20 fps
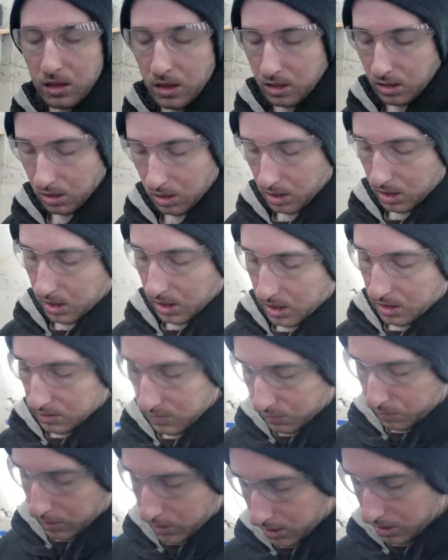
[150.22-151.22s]
Alright
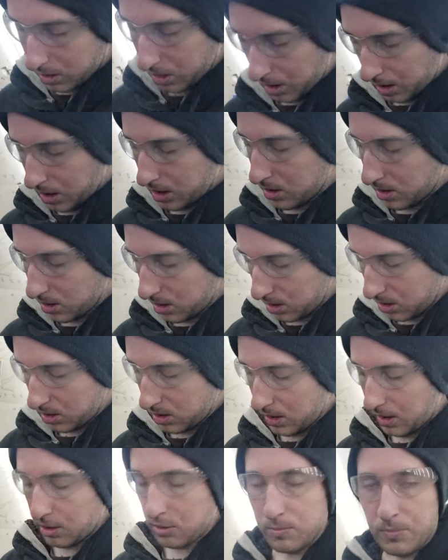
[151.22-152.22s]
guys, well I got
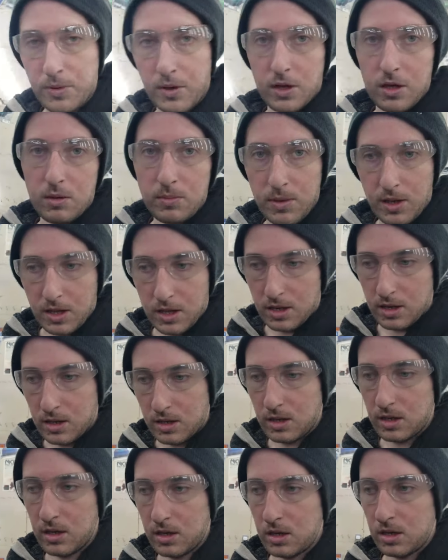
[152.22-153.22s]
the downpipe
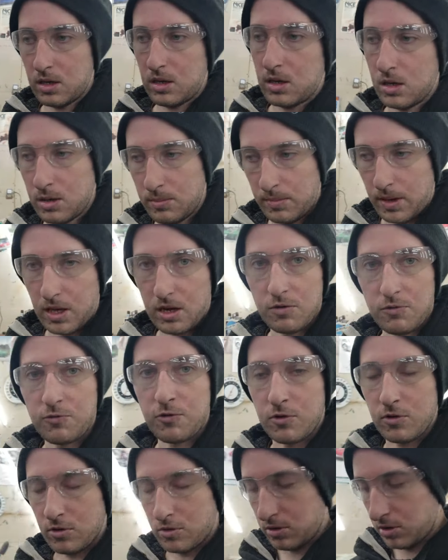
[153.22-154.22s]
and the
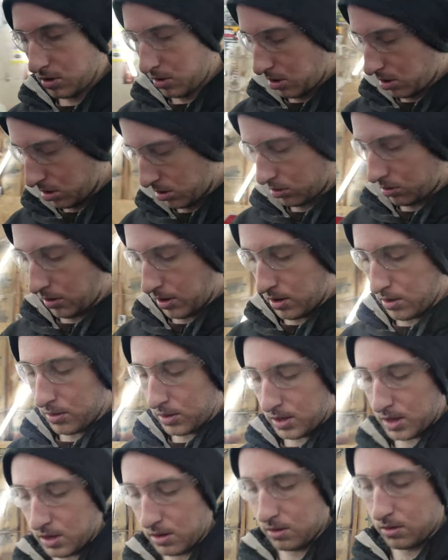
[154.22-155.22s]
manifold all
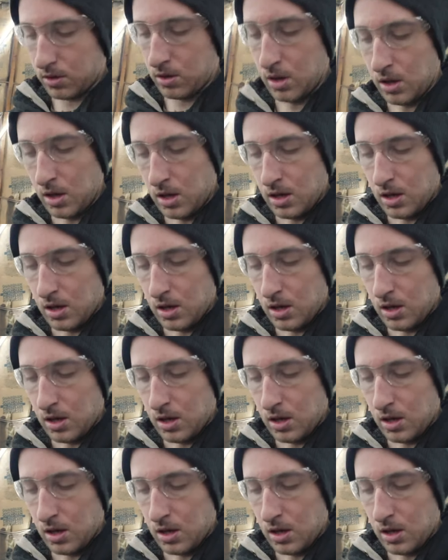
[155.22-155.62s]
ground down.